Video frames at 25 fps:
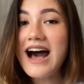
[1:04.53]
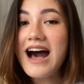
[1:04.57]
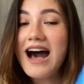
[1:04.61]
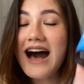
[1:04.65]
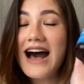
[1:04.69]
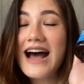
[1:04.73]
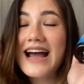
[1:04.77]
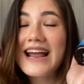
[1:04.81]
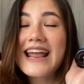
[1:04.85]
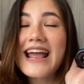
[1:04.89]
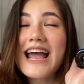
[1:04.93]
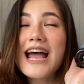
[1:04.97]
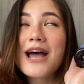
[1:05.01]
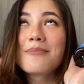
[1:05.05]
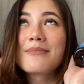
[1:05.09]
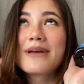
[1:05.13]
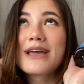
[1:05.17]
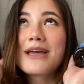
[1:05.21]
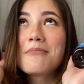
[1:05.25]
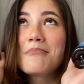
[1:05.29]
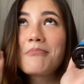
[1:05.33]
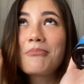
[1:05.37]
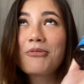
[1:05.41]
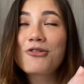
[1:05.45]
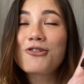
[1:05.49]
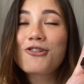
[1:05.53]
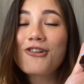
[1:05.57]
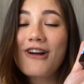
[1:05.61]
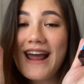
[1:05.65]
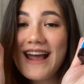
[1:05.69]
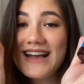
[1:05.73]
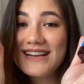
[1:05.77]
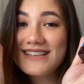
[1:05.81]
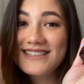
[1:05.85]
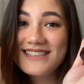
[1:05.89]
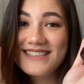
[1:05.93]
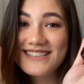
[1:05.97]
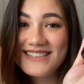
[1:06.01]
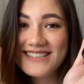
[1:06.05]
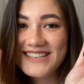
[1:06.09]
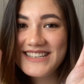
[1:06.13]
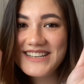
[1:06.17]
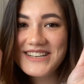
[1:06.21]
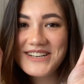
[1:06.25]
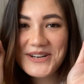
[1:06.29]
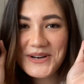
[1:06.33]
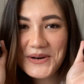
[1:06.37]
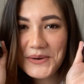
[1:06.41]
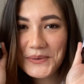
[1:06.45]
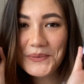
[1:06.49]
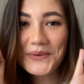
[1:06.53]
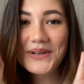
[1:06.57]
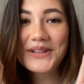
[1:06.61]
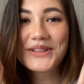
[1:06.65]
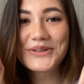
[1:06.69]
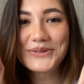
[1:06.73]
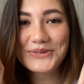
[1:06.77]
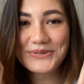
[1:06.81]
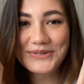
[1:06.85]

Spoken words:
I am impressed with the